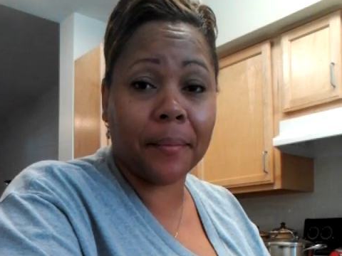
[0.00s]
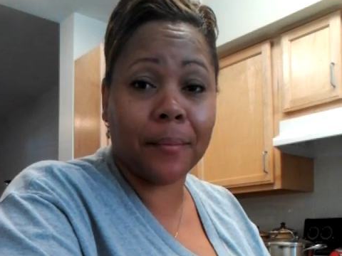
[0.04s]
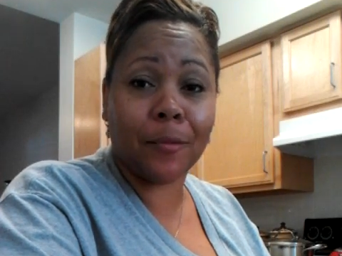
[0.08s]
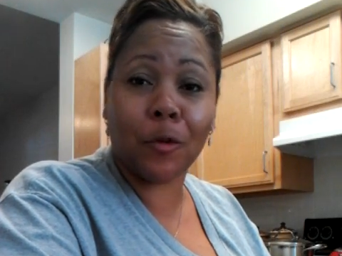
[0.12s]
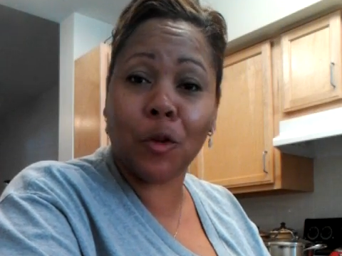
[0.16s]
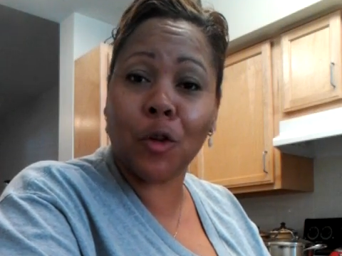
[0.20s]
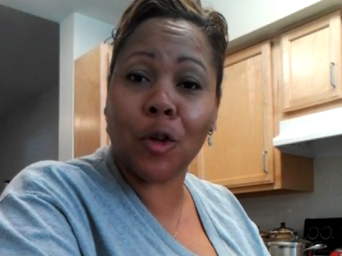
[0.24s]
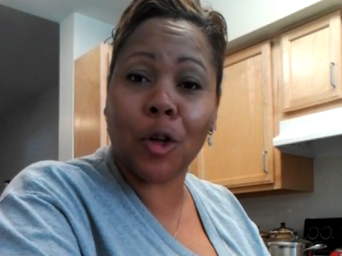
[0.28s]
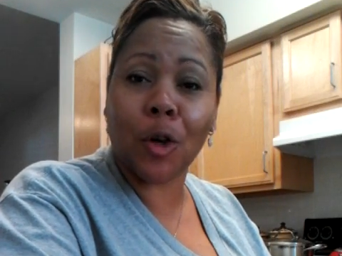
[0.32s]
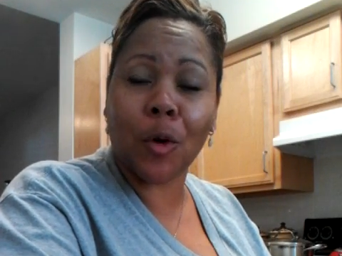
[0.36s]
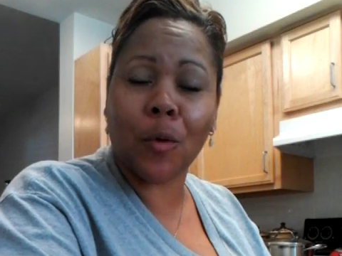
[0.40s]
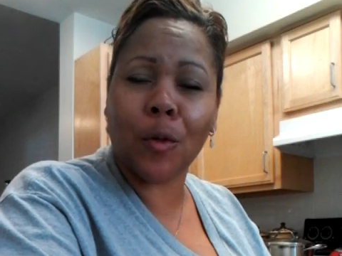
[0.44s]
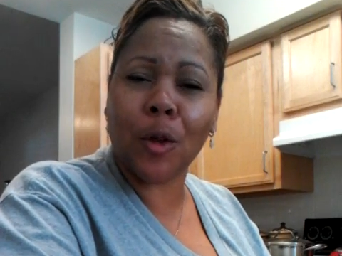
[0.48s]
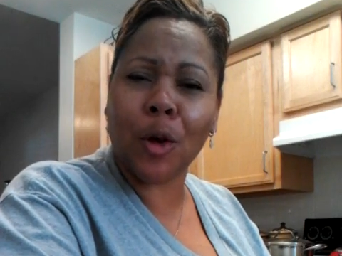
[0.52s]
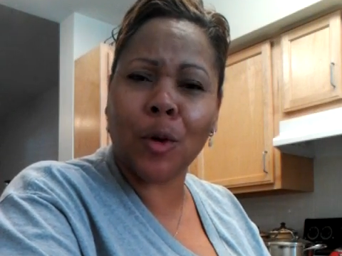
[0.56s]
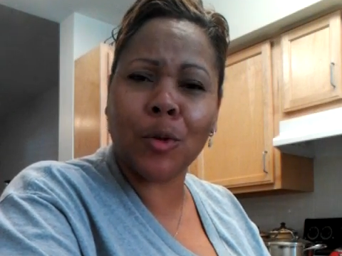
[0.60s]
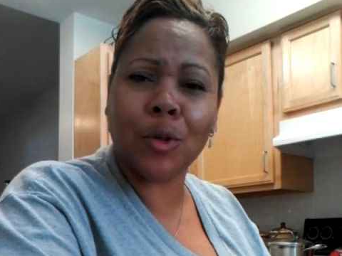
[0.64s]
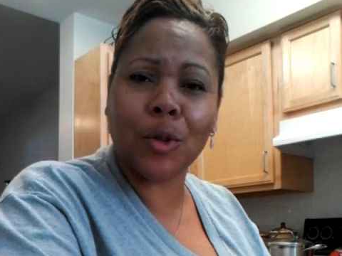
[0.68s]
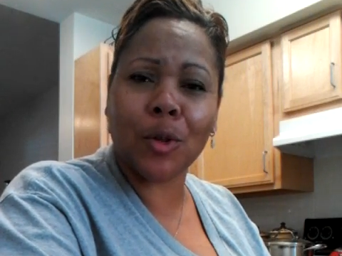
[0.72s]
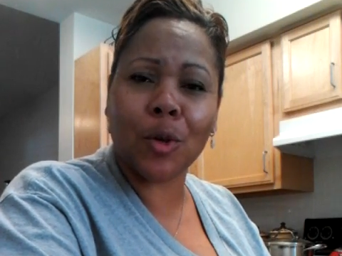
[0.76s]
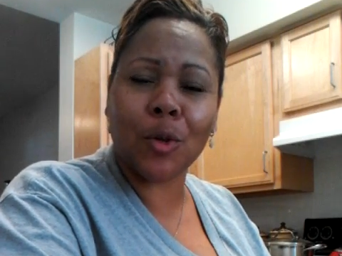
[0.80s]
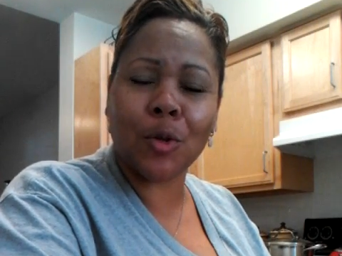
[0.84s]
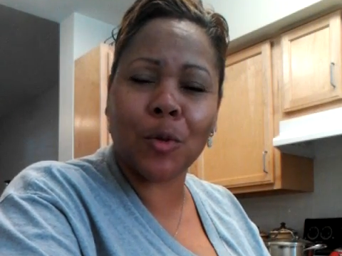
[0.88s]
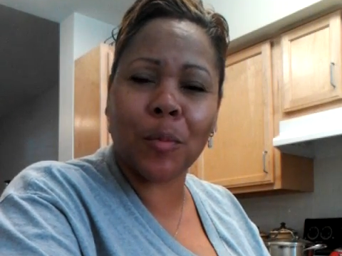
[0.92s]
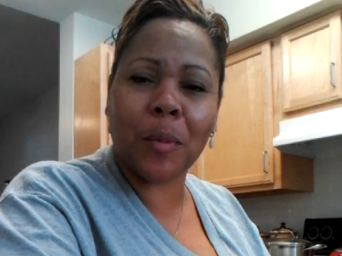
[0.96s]
You know, those are
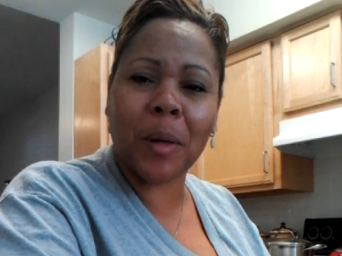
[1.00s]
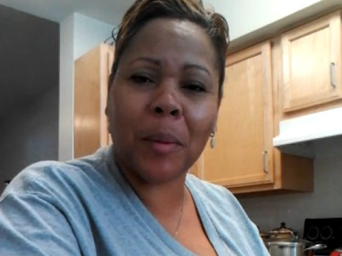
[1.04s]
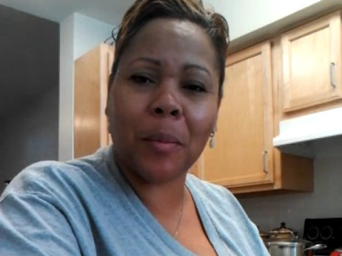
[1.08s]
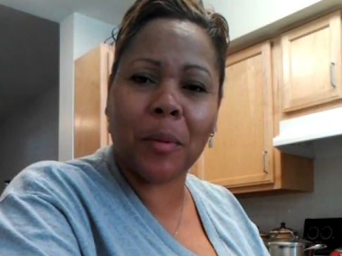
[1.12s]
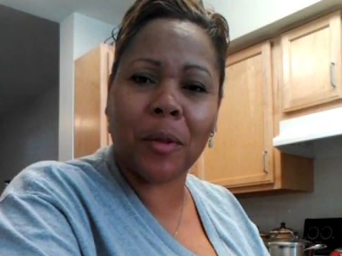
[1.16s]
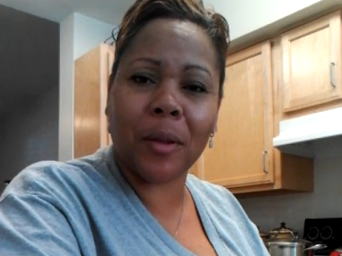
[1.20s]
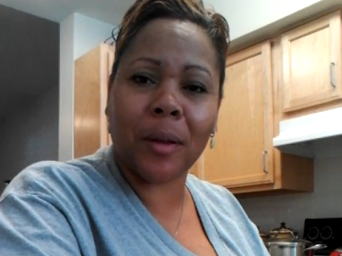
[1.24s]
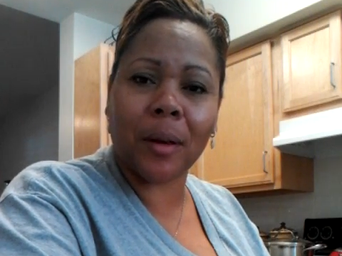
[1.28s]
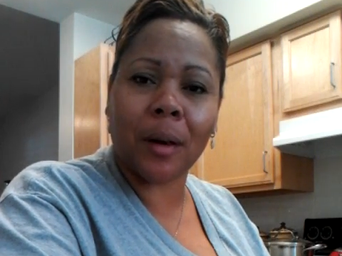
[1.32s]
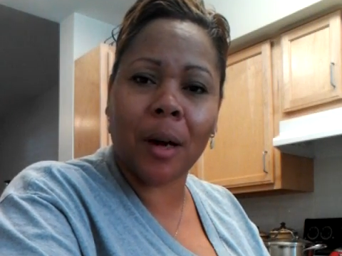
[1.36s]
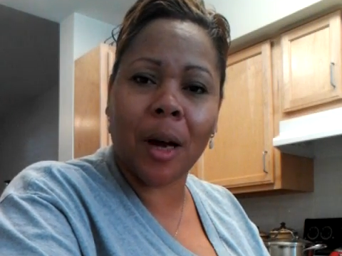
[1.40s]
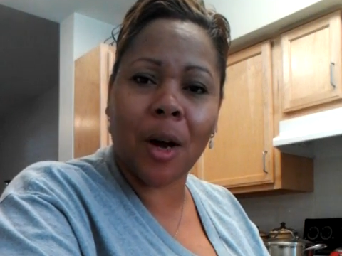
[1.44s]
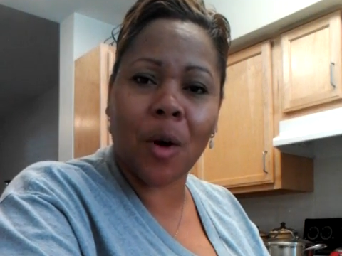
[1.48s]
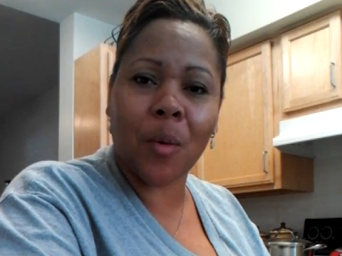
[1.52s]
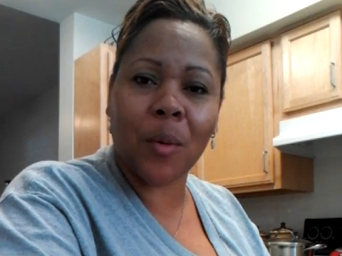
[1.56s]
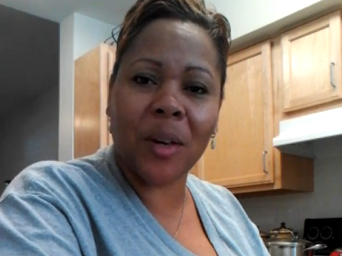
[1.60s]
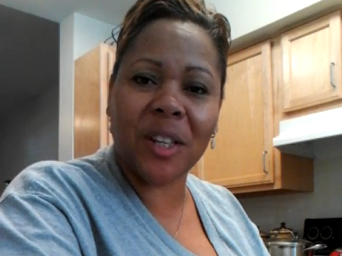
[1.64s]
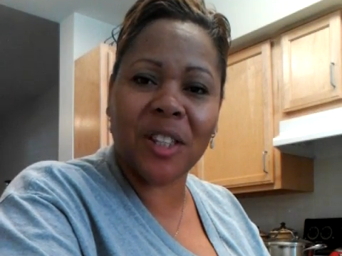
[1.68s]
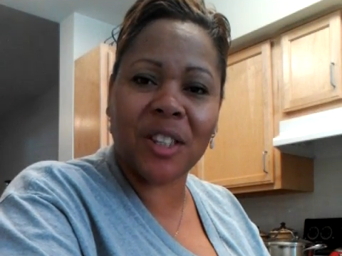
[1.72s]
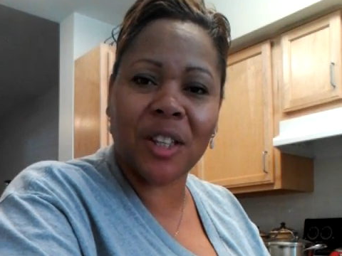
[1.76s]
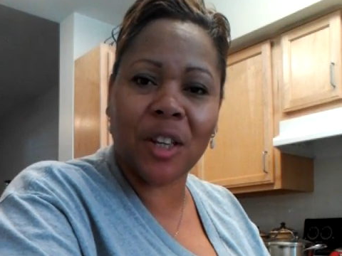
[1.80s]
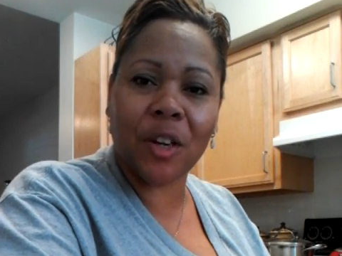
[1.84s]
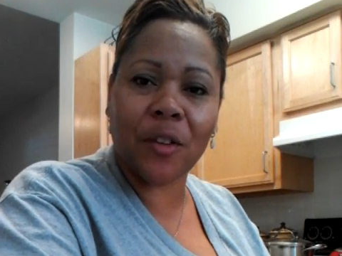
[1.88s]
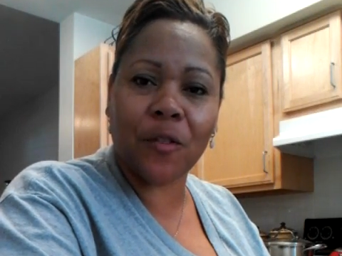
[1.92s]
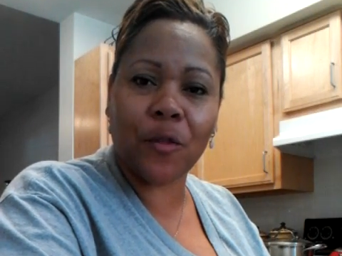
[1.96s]
those people that are
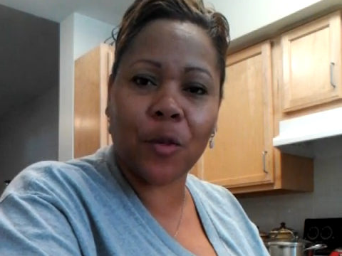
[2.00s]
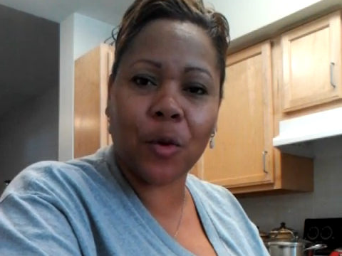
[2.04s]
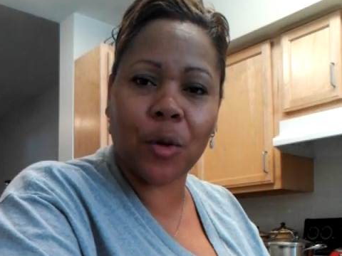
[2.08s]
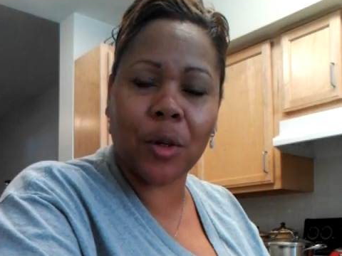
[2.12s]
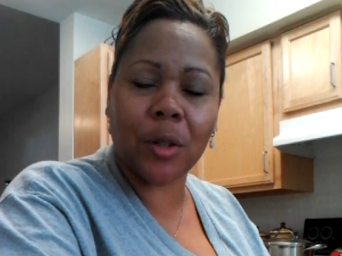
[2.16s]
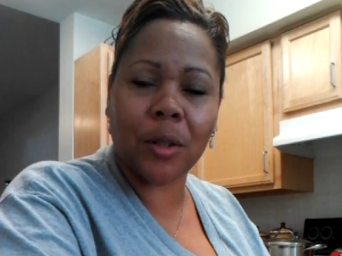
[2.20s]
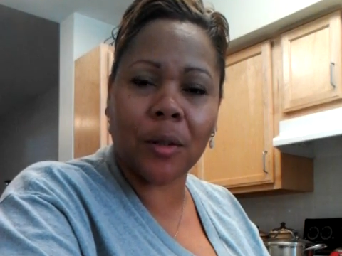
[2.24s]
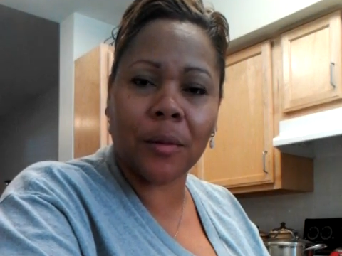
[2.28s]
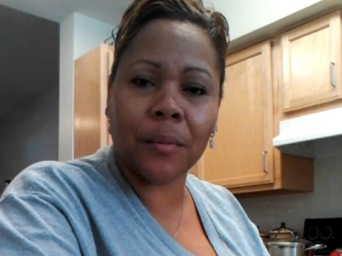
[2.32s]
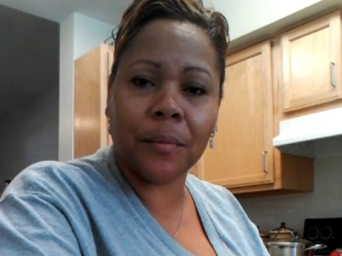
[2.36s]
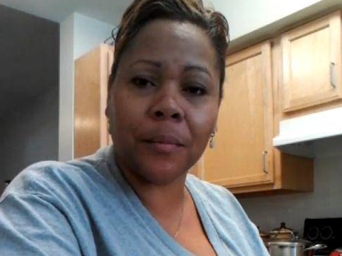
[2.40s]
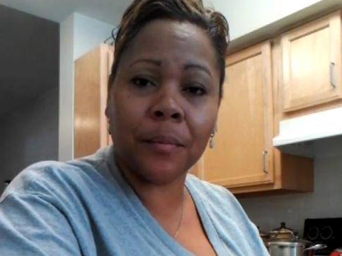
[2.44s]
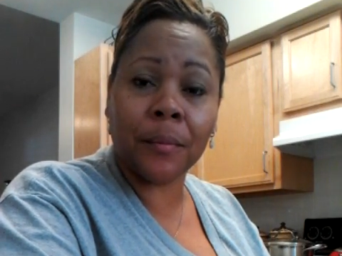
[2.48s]
always there for you.